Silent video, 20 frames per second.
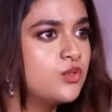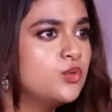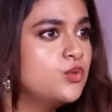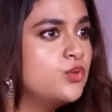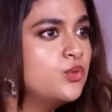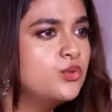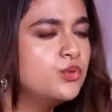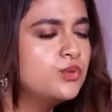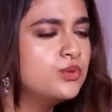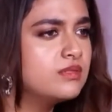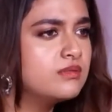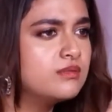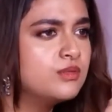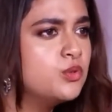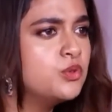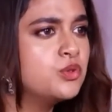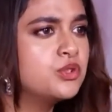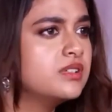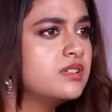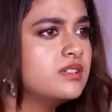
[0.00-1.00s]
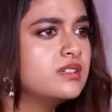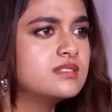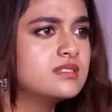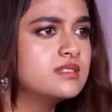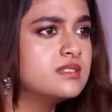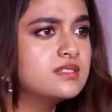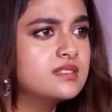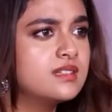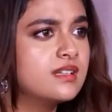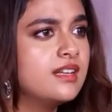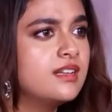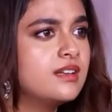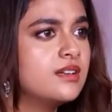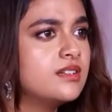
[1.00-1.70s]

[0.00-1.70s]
2-3 rehearsals